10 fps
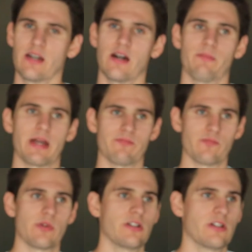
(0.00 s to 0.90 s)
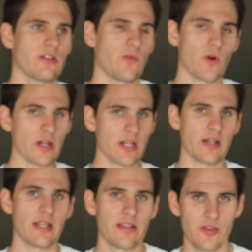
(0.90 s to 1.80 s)
I'm working on
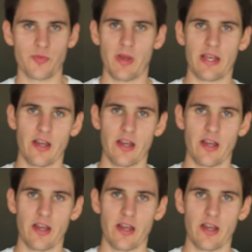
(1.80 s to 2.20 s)
getting those back